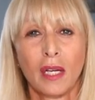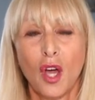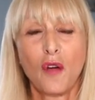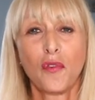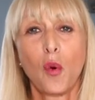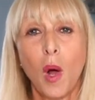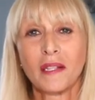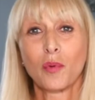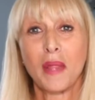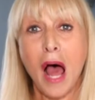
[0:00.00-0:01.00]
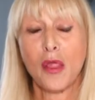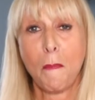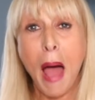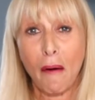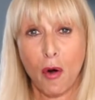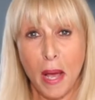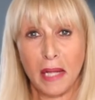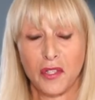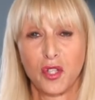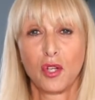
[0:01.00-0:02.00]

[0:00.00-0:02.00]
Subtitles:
Go for the ones without the parabens.